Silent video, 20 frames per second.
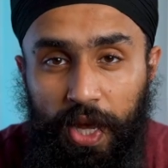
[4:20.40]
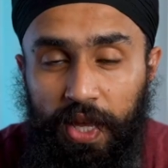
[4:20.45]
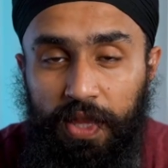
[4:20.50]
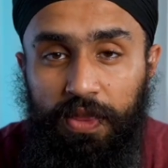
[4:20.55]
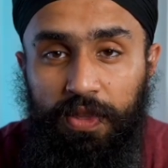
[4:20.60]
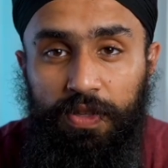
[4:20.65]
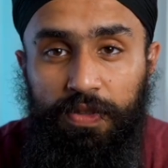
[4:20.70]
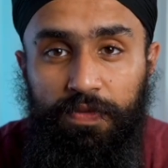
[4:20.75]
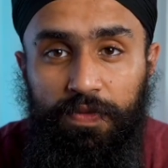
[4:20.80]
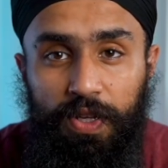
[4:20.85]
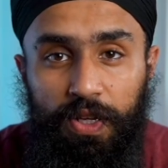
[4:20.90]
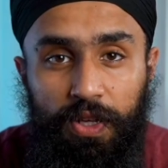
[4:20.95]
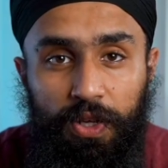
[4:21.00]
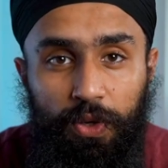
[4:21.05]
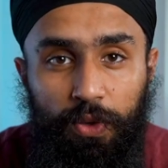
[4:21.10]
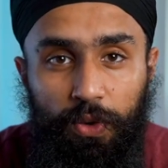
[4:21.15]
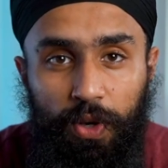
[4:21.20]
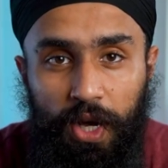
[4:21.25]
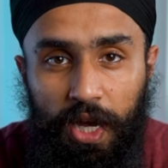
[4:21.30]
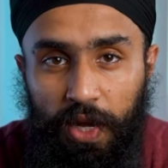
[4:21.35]
end this
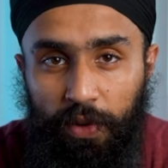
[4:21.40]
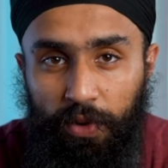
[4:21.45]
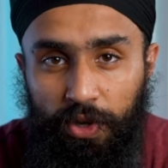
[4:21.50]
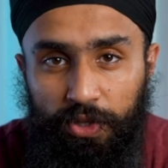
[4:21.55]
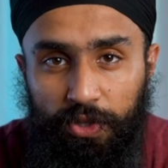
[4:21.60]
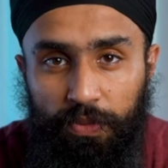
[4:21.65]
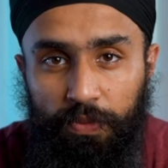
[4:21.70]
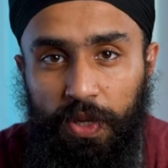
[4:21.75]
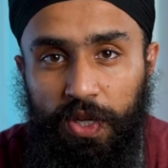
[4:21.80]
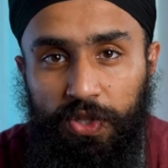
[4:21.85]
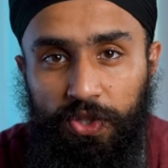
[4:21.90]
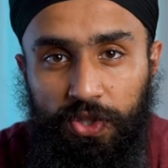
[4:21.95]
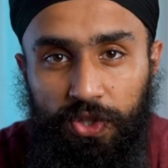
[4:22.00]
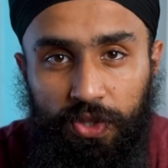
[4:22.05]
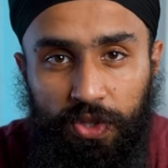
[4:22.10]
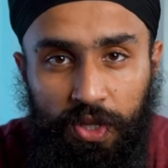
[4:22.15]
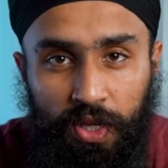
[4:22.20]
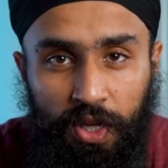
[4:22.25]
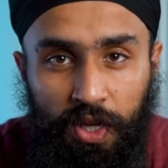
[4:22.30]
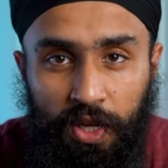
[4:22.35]
video, I want to
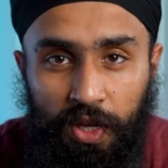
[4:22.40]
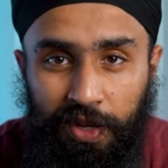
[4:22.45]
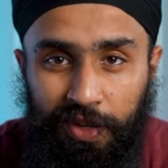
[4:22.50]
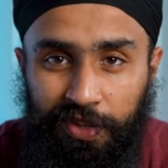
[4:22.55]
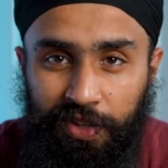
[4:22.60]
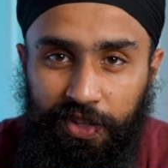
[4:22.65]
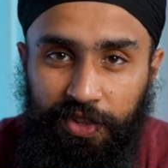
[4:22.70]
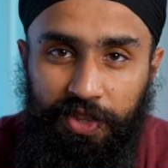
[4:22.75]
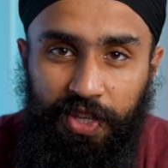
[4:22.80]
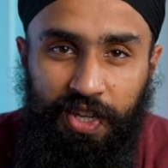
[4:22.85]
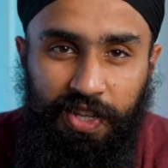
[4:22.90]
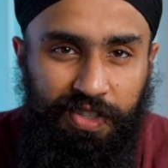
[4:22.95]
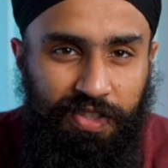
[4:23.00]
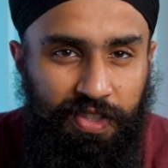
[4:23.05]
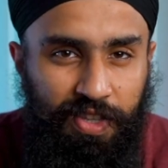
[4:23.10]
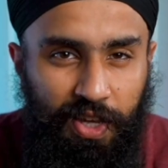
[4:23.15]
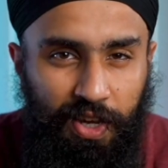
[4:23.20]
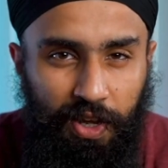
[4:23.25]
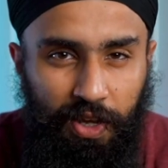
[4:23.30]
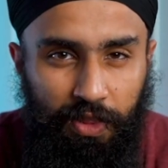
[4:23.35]
mention the things
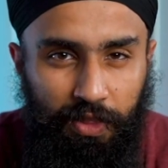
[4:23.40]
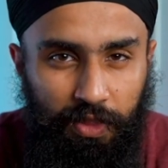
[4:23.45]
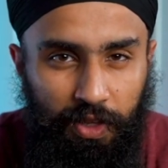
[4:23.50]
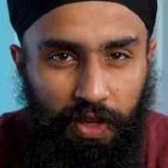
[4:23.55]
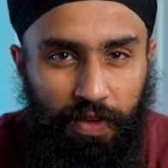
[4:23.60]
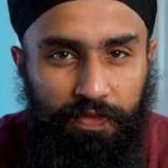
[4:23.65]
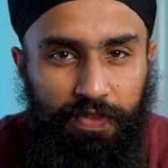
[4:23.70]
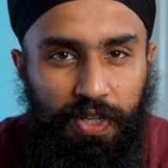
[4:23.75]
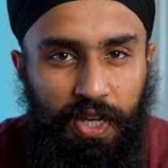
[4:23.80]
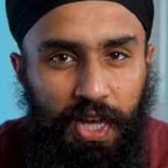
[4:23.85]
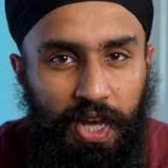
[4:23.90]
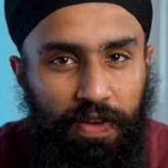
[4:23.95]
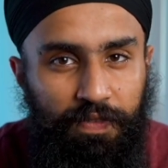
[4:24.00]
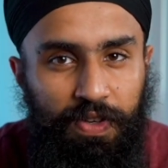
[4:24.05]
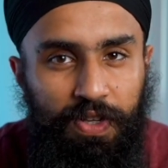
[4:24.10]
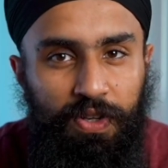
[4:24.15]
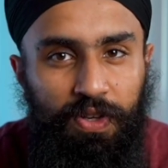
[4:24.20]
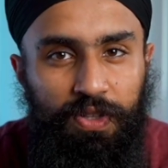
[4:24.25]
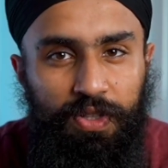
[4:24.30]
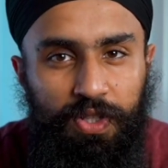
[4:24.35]
that I loved
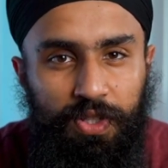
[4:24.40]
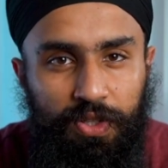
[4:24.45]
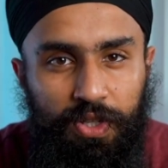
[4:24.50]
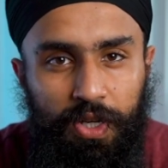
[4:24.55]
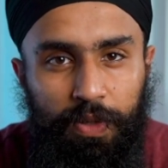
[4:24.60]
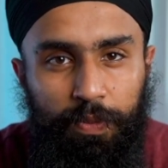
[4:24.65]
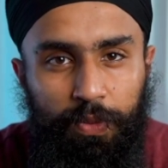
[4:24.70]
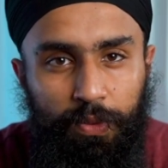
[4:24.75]
having on the trip